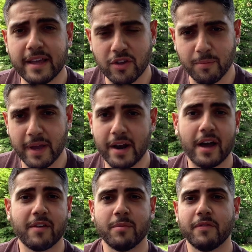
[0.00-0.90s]
You may not
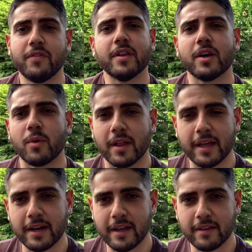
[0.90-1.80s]
have been feeling well
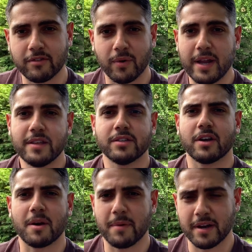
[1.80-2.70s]
that day, so any
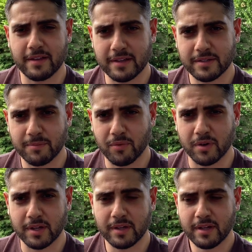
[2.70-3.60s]
cigar might have tasted
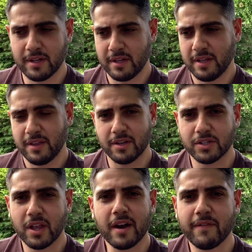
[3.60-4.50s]
poorly. There's a
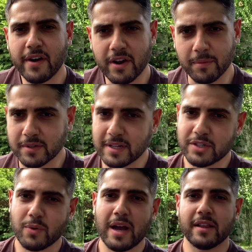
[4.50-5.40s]
lot of variables. That's
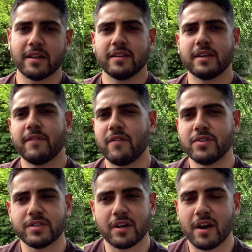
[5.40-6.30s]
why I like to give every
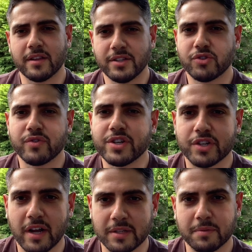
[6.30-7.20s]
cigar at least 3
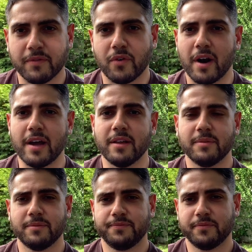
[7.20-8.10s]
shots before I
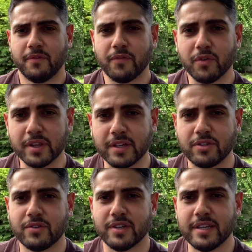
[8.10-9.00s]
fully
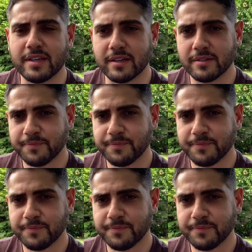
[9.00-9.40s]
critique it.